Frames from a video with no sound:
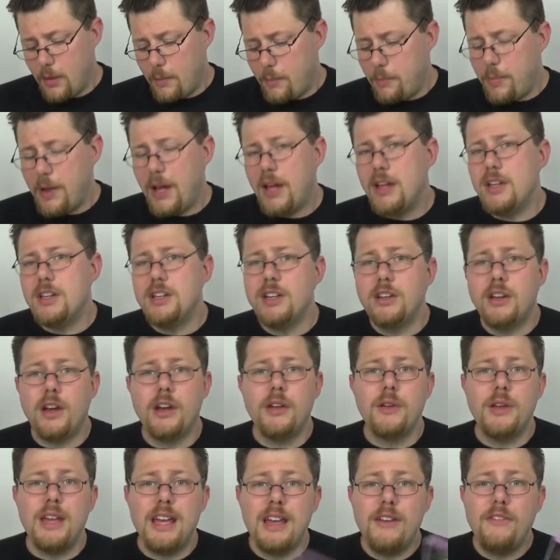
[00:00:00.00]
But you
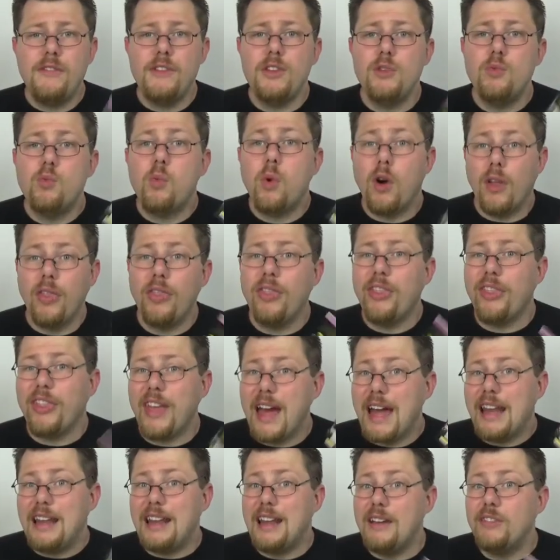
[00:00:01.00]
know, if you want
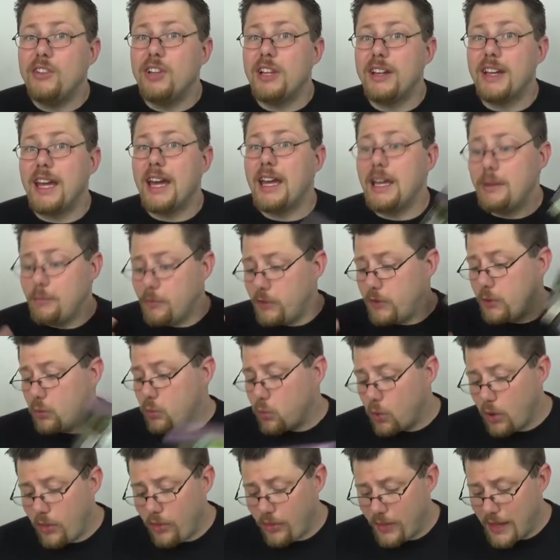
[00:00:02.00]
that level of game, if you
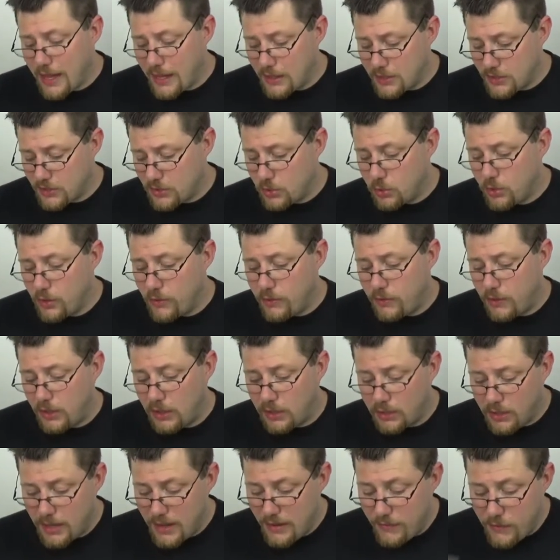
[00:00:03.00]
want that sort
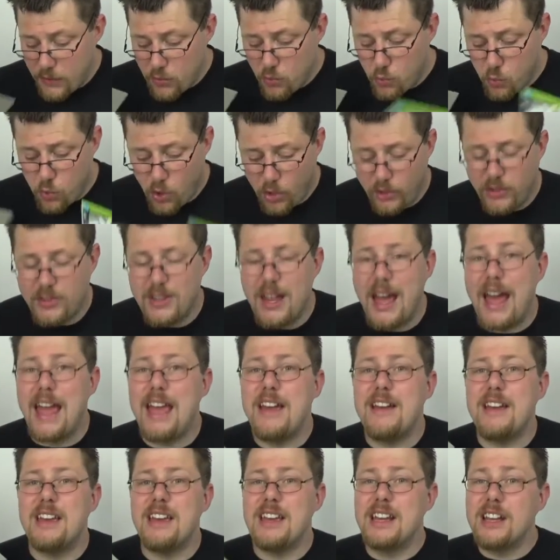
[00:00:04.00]
of, if you want
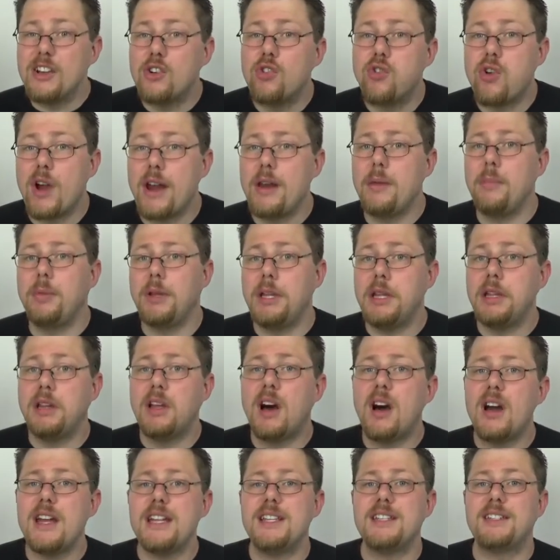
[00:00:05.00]
a incredibly
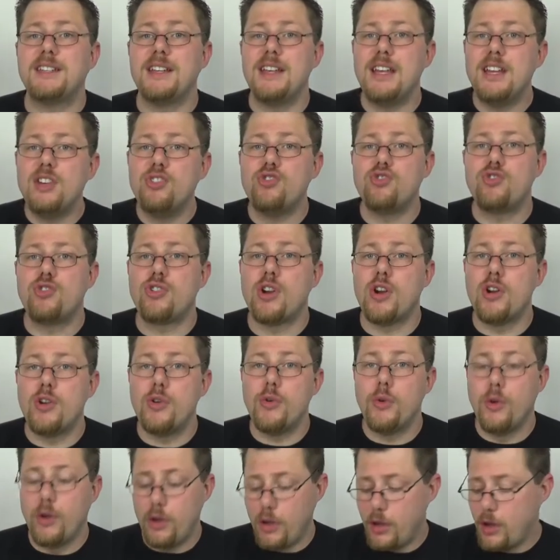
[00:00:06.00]
light
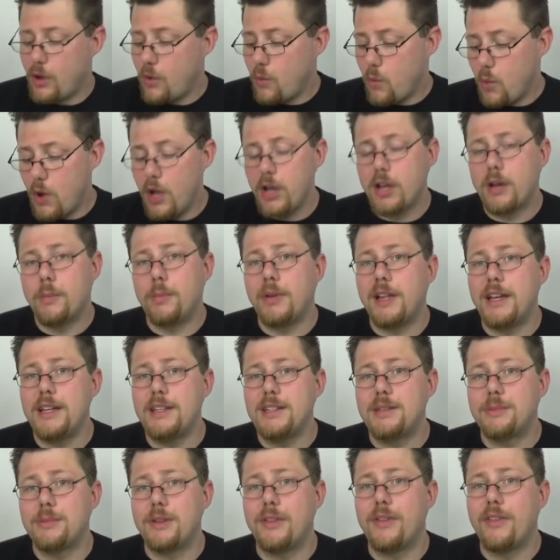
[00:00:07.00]
intro worker
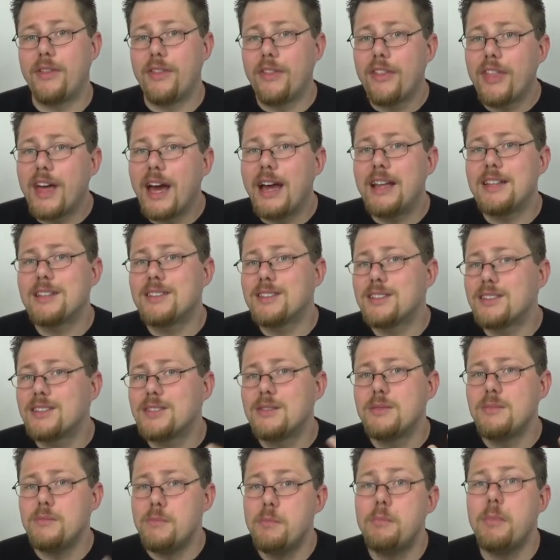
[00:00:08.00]
placement,
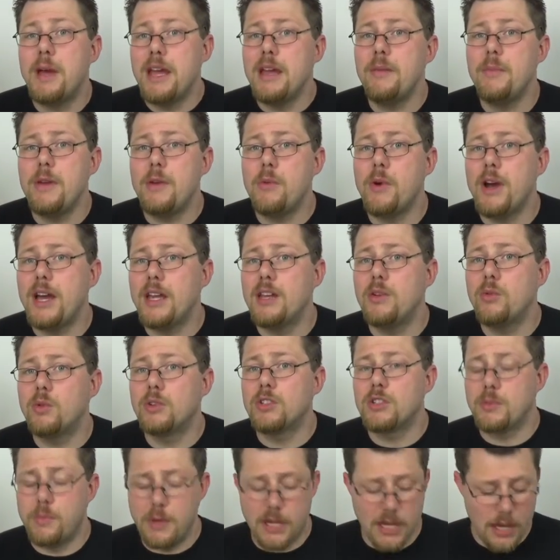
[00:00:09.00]
that's maybe where you
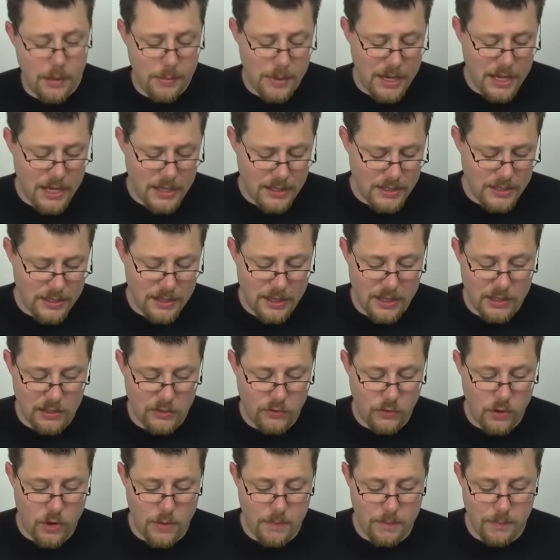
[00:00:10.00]
want to be coming into this
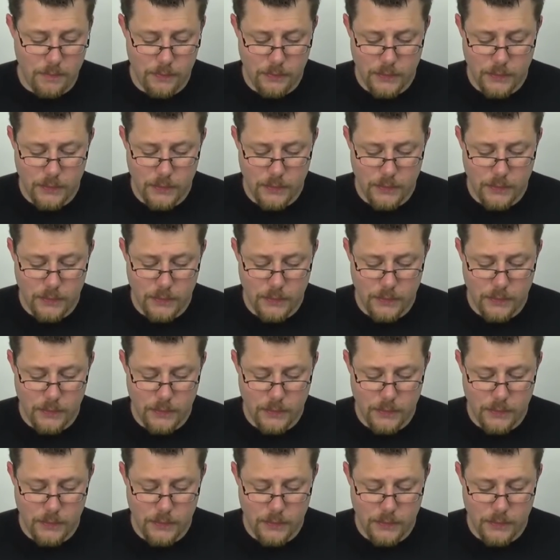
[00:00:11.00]
from.